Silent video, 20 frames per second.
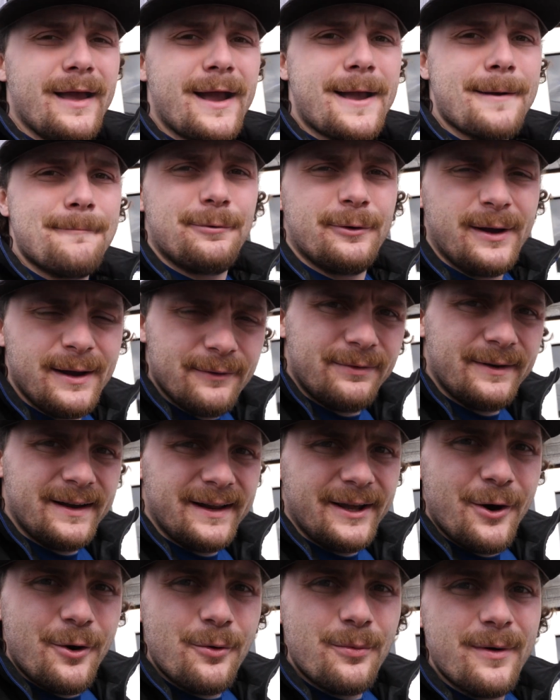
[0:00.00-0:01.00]
a complete
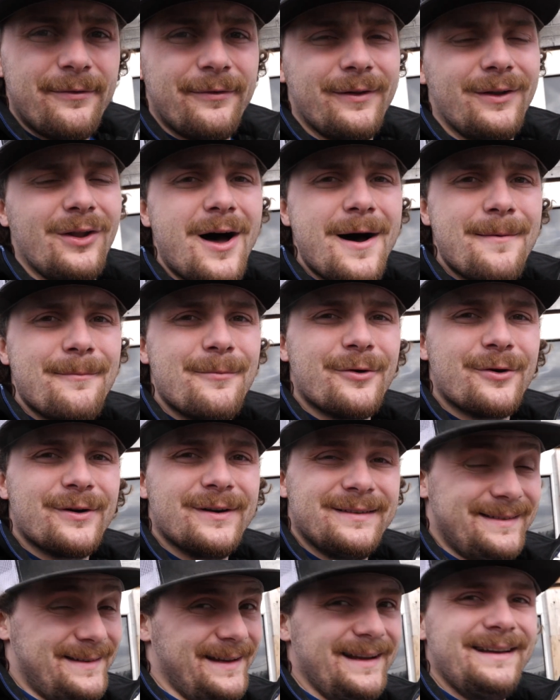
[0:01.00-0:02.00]
video with a lot more
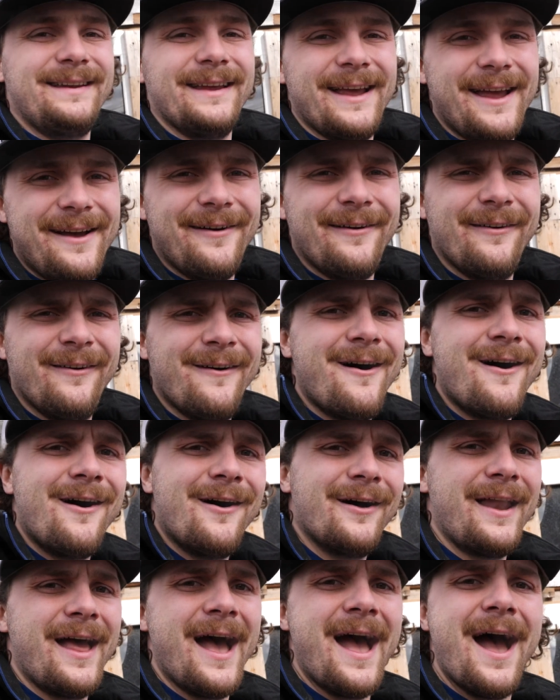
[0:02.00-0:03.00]
detail
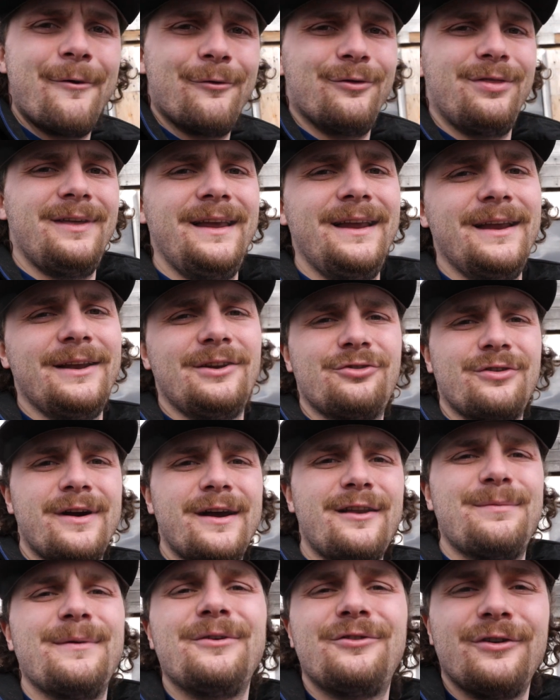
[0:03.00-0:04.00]
on how the
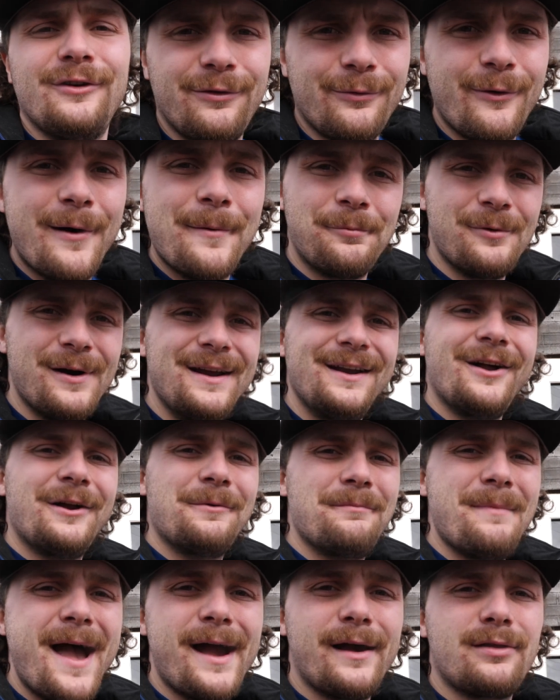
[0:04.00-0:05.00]
transmission swap went
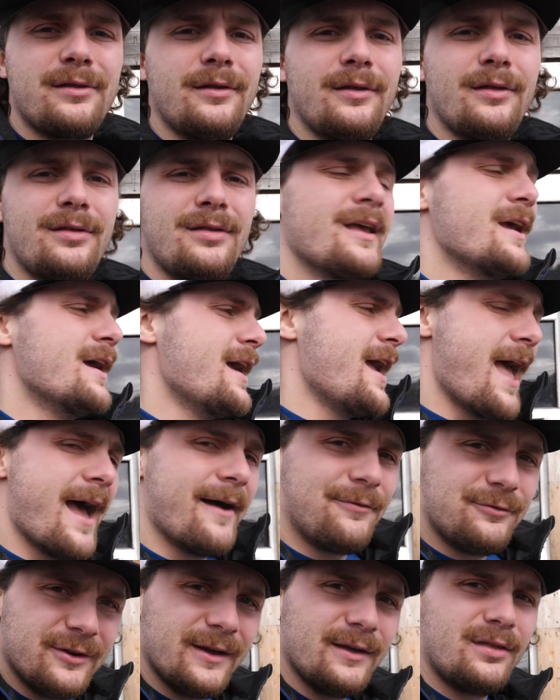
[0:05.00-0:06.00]
on Max's
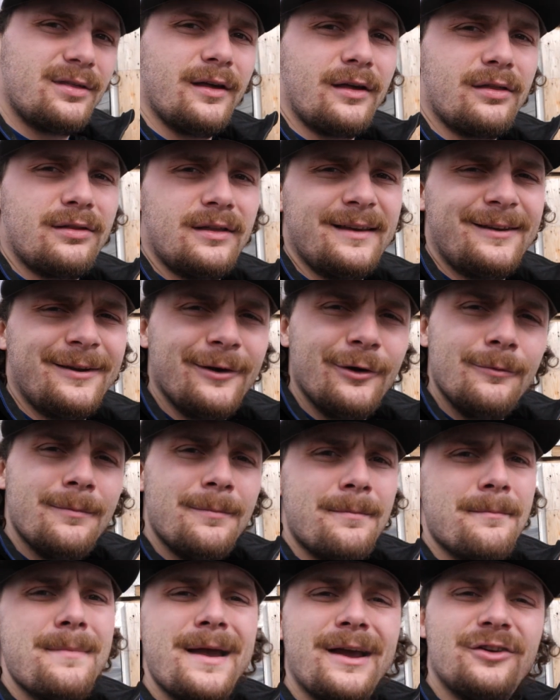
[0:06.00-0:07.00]

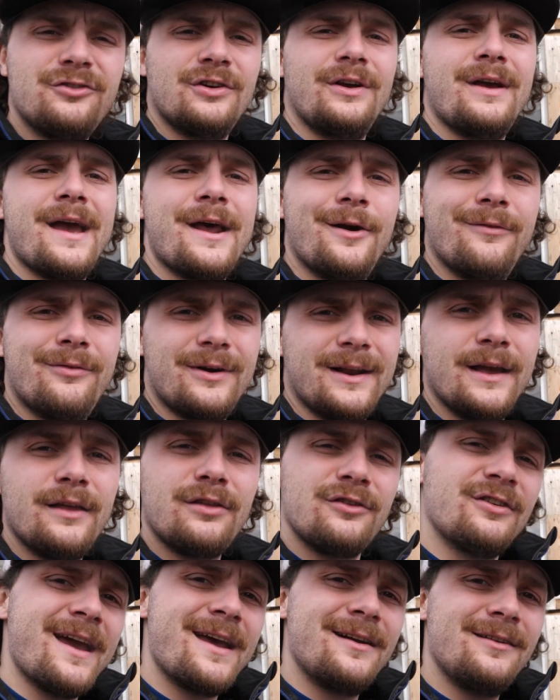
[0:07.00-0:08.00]
FJ62, make sure you head over to his
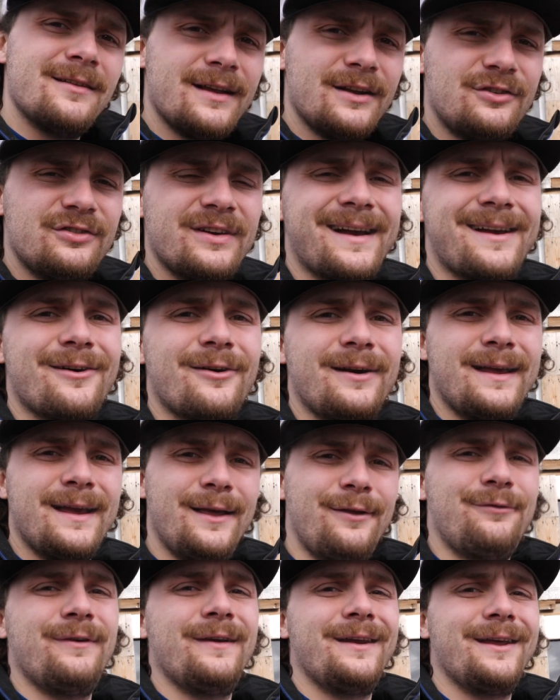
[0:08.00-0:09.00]
channel and check out
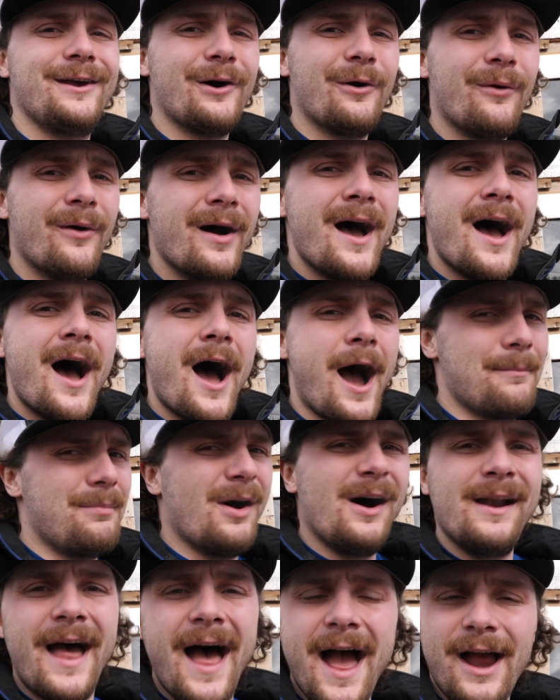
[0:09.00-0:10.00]
his video. I'm
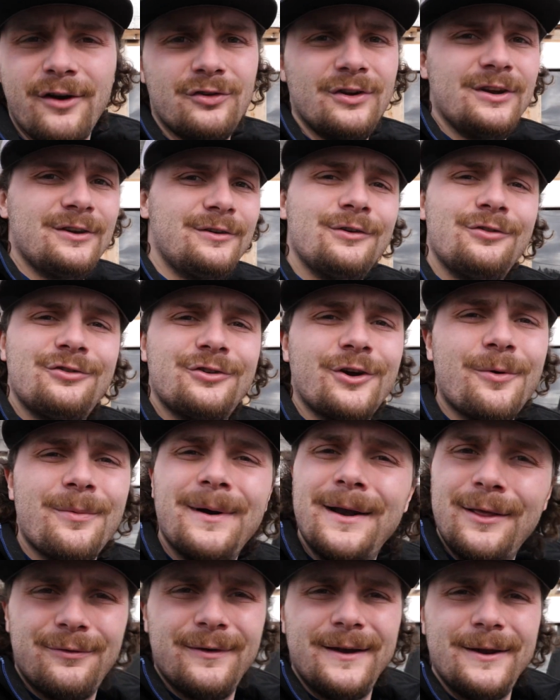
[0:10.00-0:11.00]
not actually too sure
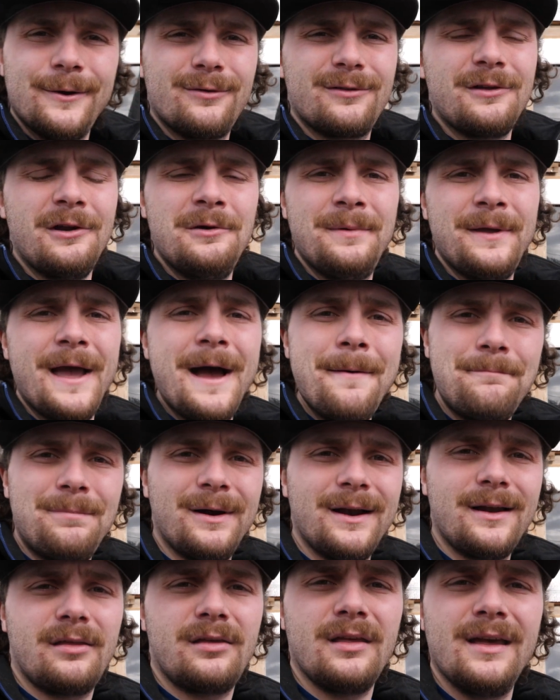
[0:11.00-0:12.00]
when his video is going to be up,
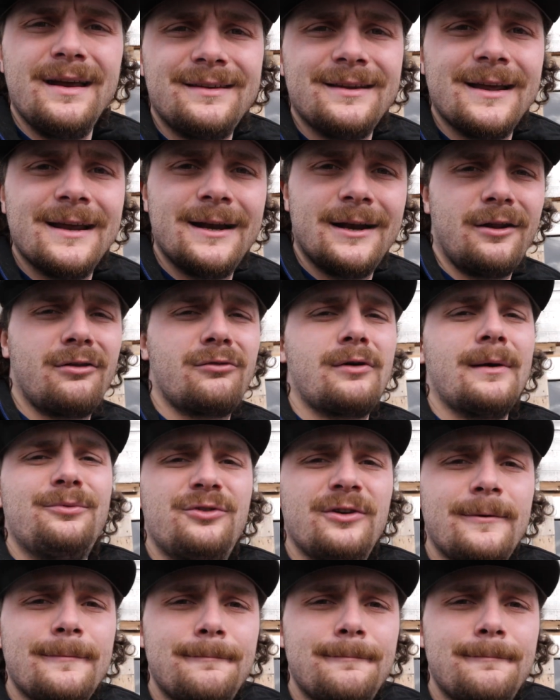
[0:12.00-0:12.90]
but it's linked in the description